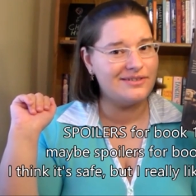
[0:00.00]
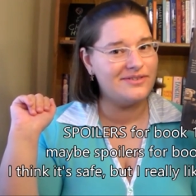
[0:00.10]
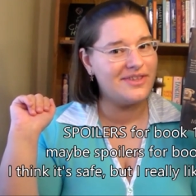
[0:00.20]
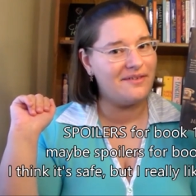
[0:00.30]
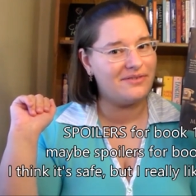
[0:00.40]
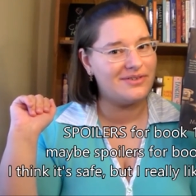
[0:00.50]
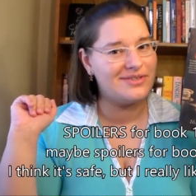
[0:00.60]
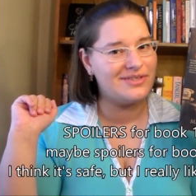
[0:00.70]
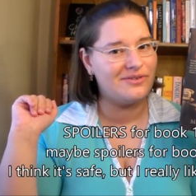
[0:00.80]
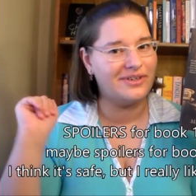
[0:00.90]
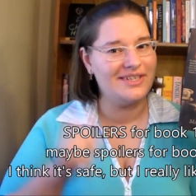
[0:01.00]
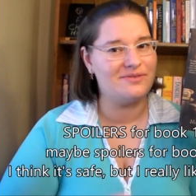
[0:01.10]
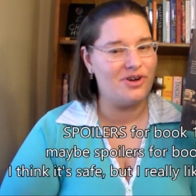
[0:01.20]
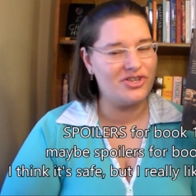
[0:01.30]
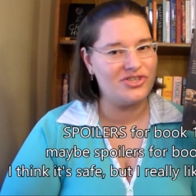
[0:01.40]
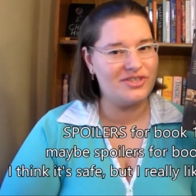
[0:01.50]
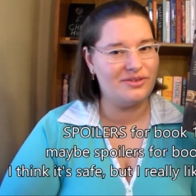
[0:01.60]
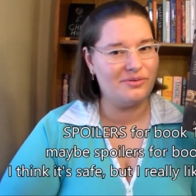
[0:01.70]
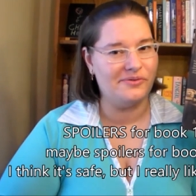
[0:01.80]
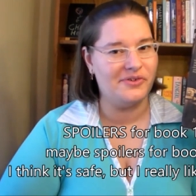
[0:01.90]
go do that first, or at least watch
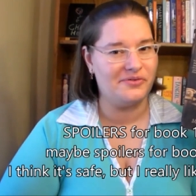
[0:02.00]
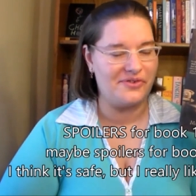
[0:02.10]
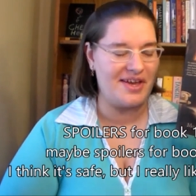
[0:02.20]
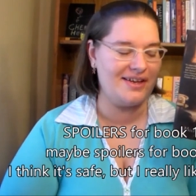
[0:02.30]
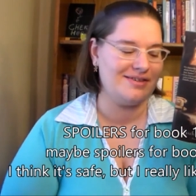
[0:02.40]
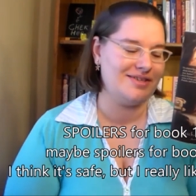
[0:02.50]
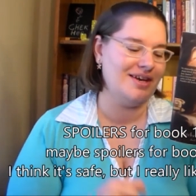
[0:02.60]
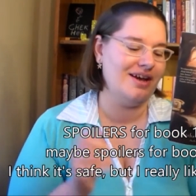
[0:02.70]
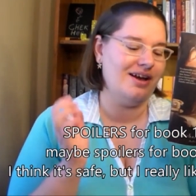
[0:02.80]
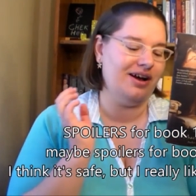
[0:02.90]
the review for that.